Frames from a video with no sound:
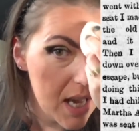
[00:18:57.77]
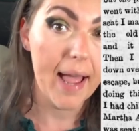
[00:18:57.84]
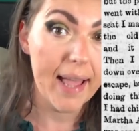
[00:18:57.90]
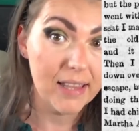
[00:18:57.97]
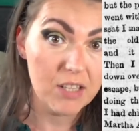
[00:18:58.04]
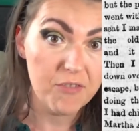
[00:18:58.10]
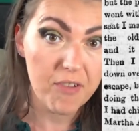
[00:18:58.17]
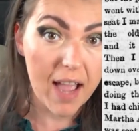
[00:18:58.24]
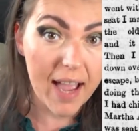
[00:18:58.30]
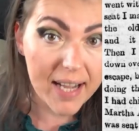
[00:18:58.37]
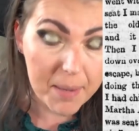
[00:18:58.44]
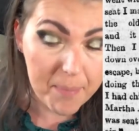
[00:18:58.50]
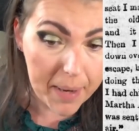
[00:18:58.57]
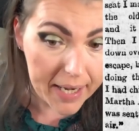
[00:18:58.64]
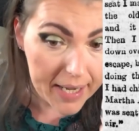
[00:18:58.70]
And if
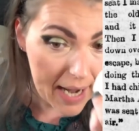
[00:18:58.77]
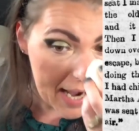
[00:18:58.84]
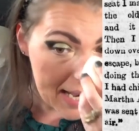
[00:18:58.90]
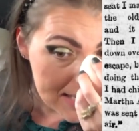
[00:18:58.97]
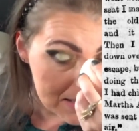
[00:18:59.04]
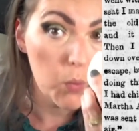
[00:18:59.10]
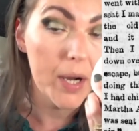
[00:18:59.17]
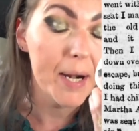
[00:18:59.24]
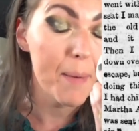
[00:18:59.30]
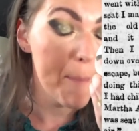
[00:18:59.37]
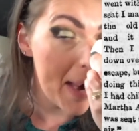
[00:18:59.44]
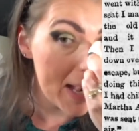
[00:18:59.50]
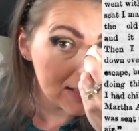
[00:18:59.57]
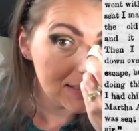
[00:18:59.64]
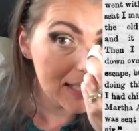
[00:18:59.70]
anybody asked where
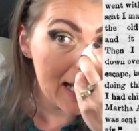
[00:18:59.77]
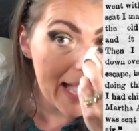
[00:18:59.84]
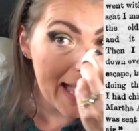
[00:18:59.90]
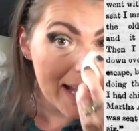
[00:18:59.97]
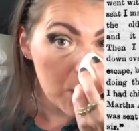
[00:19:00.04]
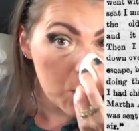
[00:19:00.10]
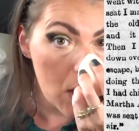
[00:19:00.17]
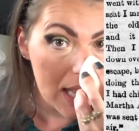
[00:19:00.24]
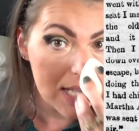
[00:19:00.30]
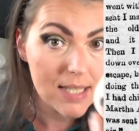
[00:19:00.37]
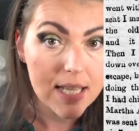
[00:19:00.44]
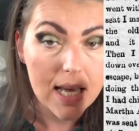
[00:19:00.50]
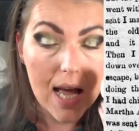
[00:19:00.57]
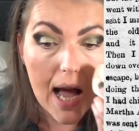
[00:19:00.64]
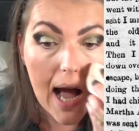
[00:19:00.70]
Martha Ann
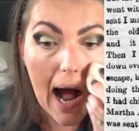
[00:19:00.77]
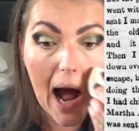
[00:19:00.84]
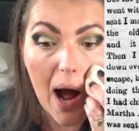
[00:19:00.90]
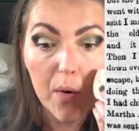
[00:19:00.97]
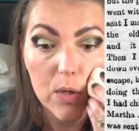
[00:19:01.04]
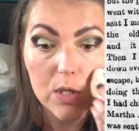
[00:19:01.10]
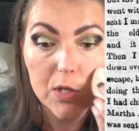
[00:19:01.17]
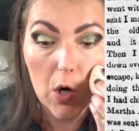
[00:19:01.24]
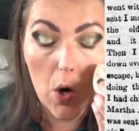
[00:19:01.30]
was, I was